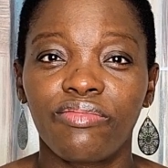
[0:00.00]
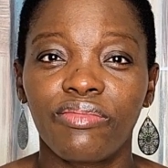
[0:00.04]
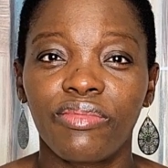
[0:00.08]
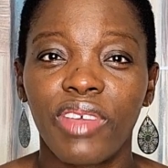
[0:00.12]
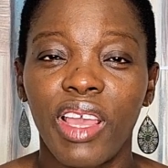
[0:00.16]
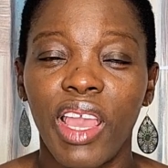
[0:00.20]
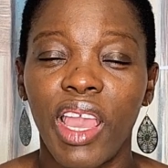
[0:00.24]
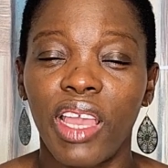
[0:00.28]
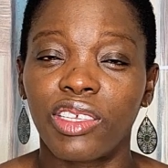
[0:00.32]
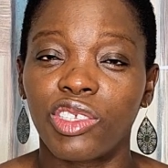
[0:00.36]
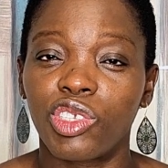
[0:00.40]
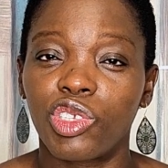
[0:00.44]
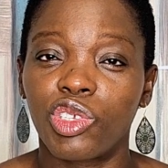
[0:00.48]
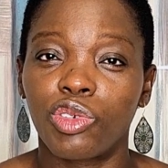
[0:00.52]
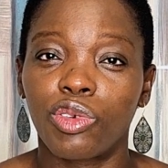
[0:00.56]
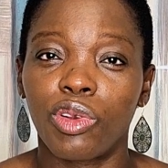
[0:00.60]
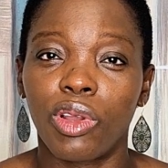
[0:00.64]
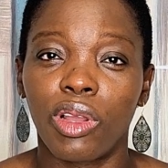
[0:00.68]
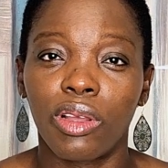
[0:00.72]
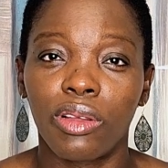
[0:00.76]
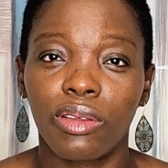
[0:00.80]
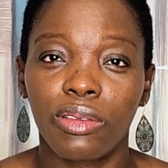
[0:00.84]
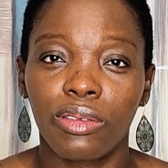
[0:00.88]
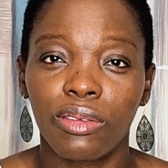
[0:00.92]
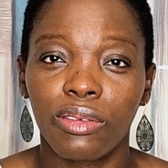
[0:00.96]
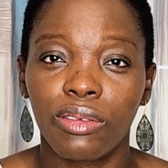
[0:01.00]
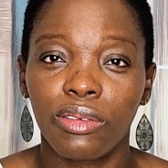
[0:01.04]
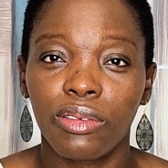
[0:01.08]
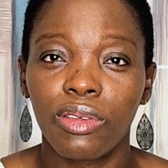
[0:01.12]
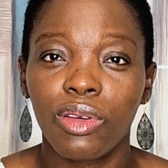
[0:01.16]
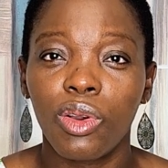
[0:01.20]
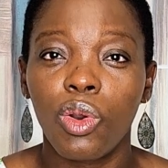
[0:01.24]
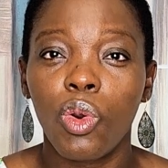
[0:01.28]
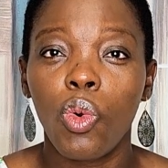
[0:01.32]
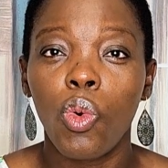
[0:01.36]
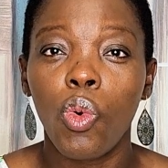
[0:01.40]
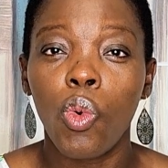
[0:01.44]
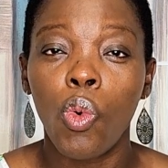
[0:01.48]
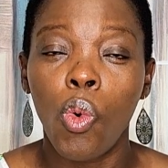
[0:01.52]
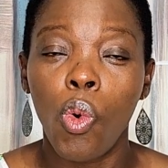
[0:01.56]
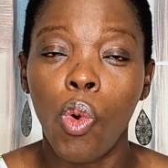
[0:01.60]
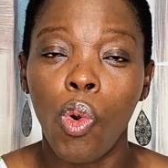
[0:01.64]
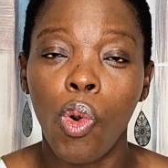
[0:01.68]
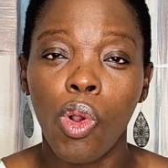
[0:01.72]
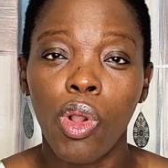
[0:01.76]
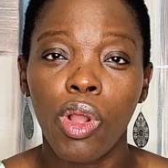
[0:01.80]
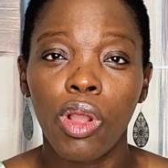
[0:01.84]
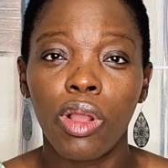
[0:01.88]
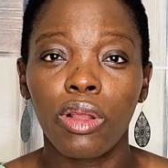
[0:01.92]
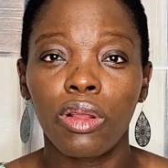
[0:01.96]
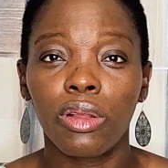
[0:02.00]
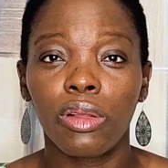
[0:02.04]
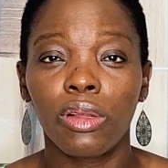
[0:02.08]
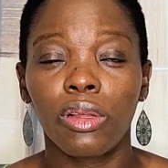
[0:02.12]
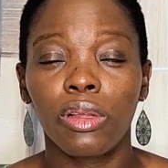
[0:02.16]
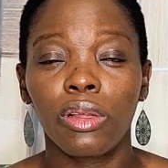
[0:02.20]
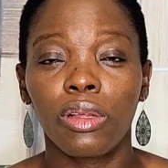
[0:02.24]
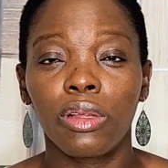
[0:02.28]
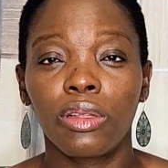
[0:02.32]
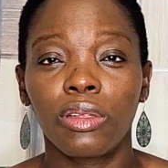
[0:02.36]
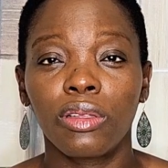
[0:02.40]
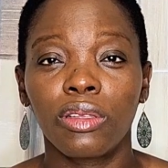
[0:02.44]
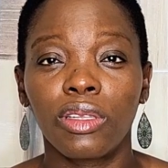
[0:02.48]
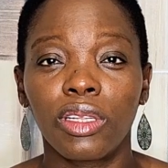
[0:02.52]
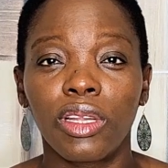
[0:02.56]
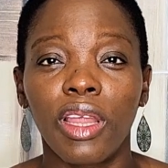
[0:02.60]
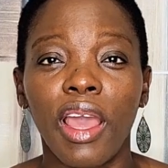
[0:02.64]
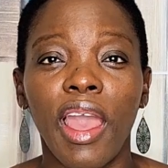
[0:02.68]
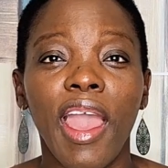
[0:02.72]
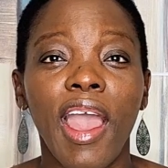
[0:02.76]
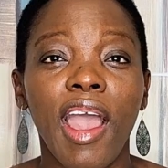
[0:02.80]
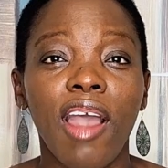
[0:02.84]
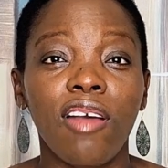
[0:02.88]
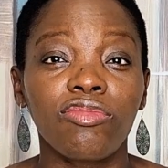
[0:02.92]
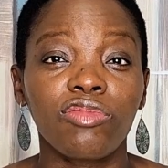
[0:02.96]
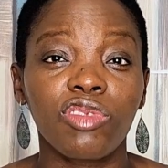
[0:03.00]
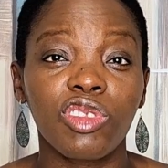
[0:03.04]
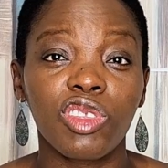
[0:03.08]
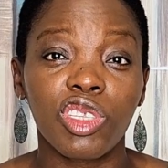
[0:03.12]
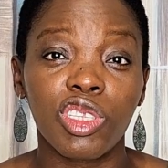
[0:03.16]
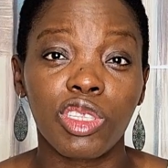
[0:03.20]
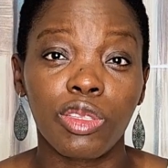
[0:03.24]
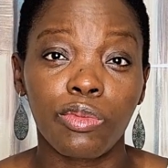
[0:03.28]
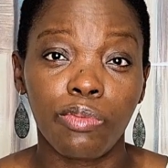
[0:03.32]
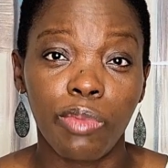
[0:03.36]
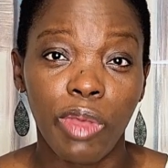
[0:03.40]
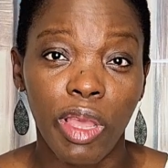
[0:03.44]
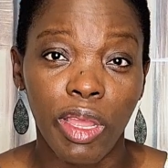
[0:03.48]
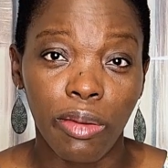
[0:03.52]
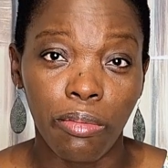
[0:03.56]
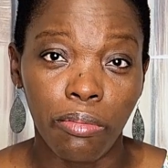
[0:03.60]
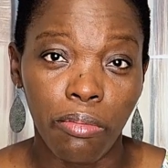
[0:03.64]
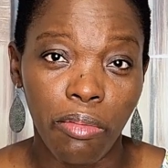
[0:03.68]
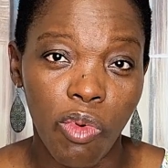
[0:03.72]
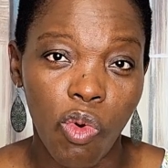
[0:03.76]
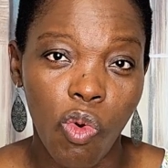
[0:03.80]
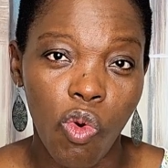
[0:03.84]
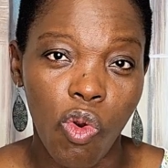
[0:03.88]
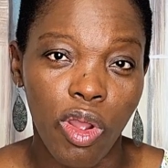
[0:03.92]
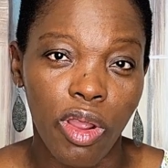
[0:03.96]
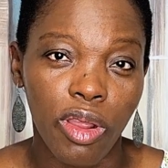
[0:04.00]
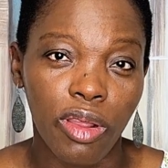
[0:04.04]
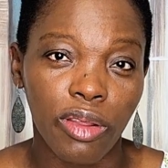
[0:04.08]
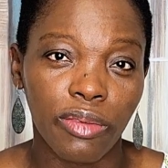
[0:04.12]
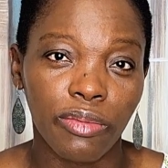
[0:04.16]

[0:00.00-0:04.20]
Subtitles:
extra, or did I have to spend more?